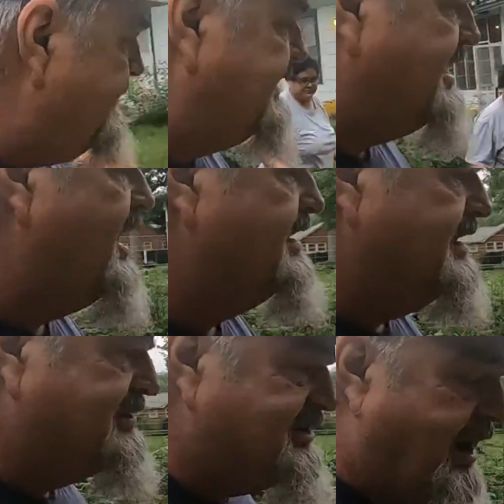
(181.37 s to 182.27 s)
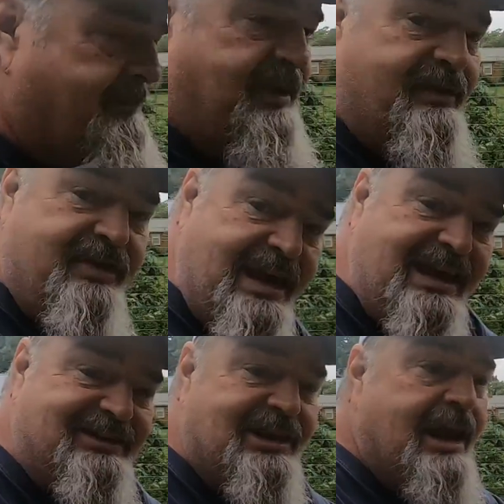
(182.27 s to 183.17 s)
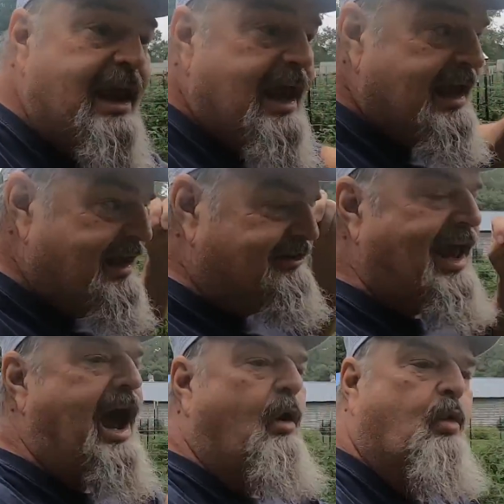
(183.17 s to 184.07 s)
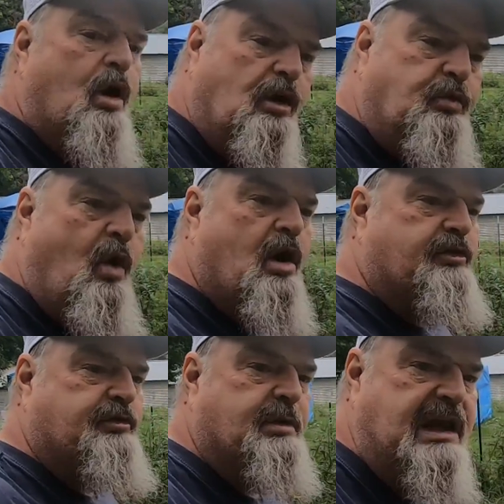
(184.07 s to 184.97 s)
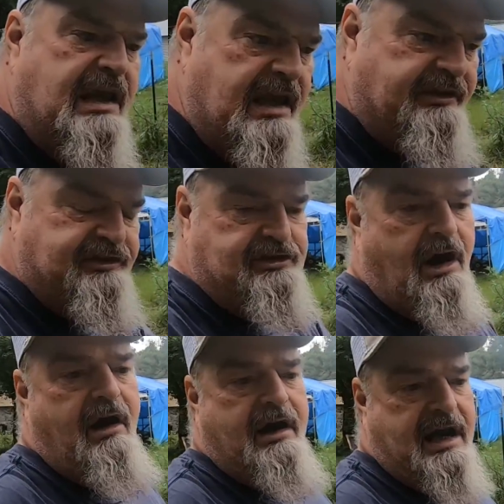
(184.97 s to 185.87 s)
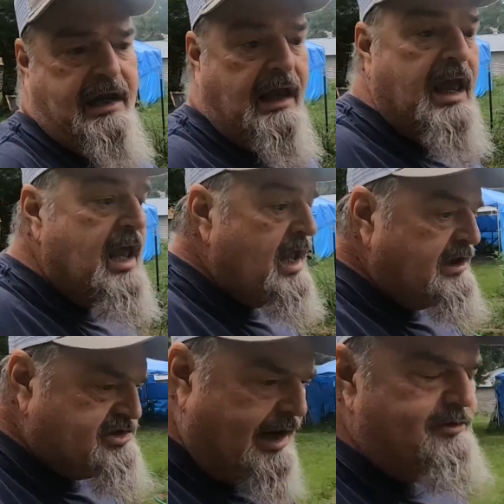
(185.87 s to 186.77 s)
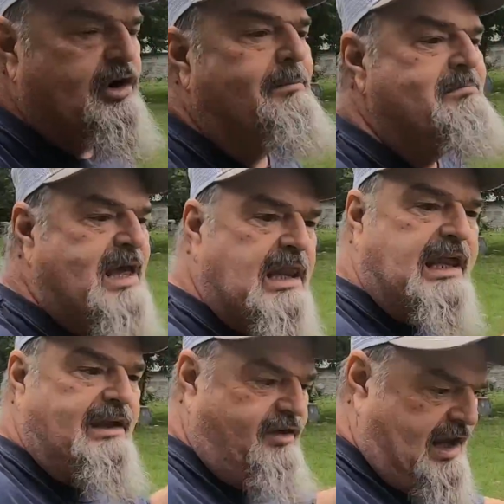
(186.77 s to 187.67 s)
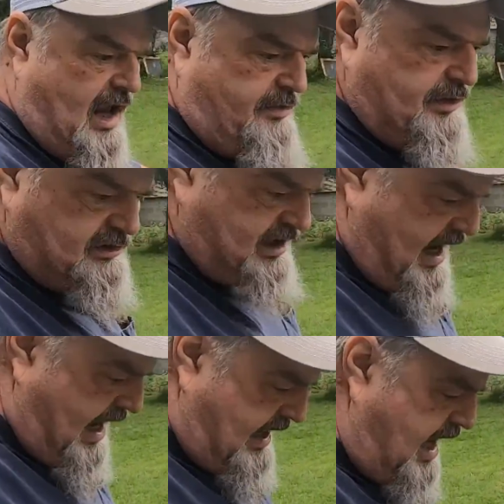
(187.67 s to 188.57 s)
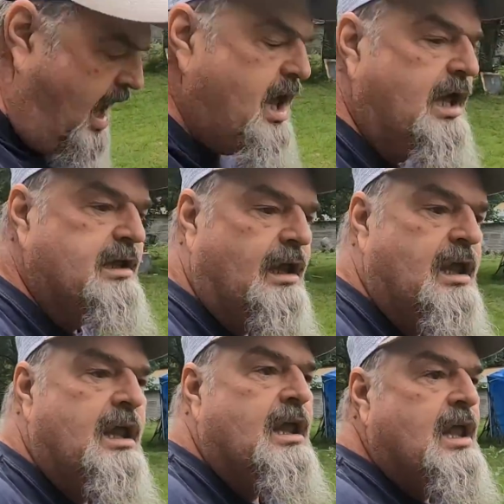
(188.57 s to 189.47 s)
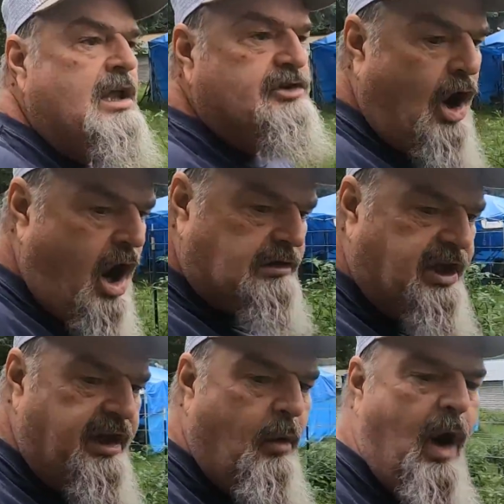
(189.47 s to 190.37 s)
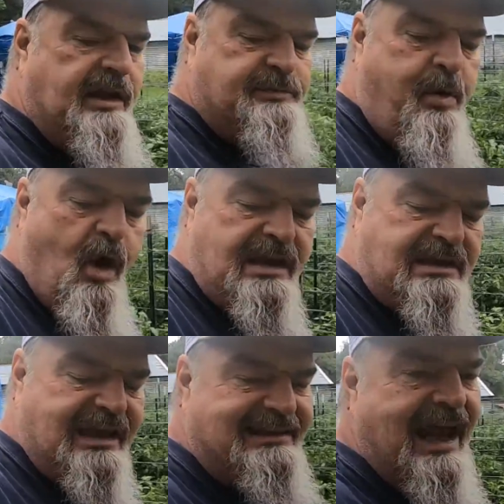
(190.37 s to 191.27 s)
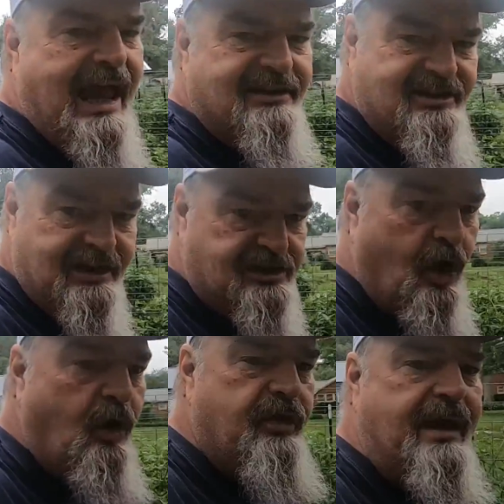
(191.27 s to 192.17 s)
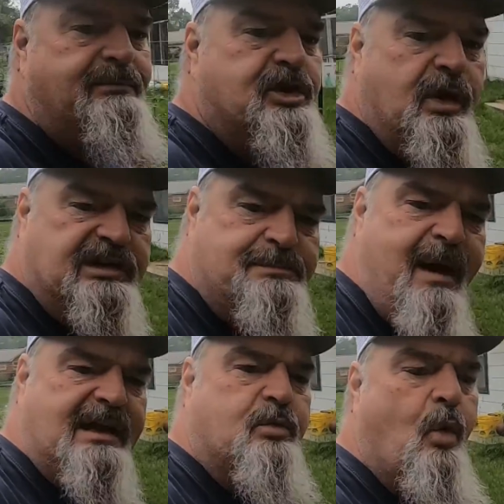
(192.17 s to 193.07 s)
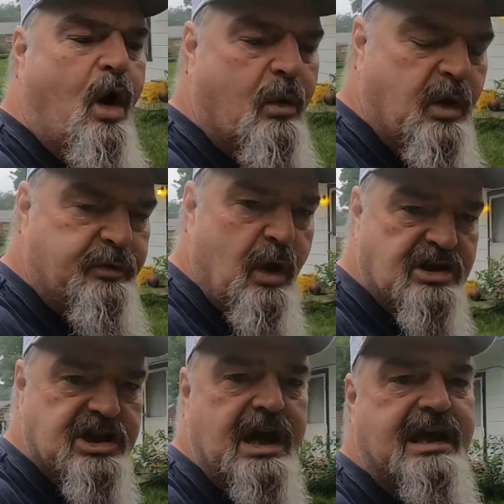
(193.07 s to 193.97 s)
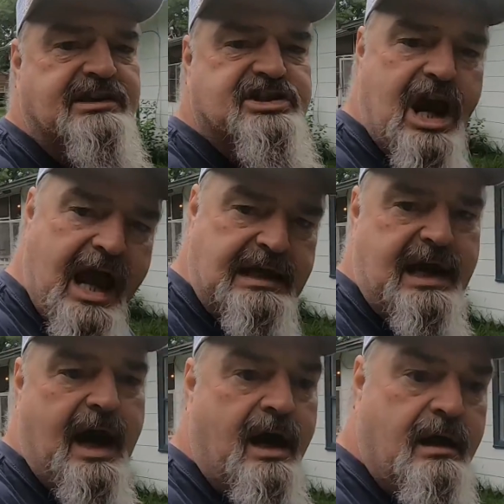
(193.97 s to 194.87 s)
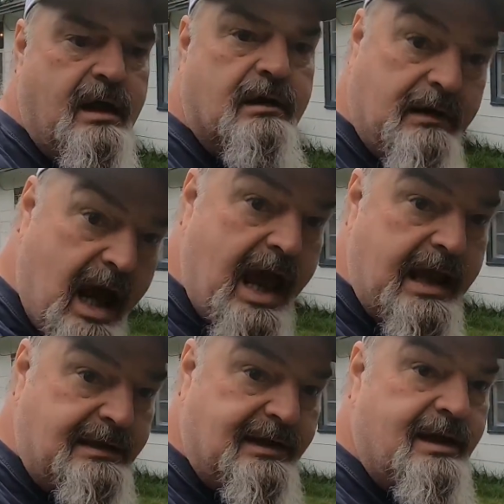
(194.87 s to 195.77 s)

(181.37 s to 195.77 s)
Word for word: me tell you something. This is how World War III is starting. General Milley the other day talked to the West Point cadets and told them to expect war with Russia and China. Right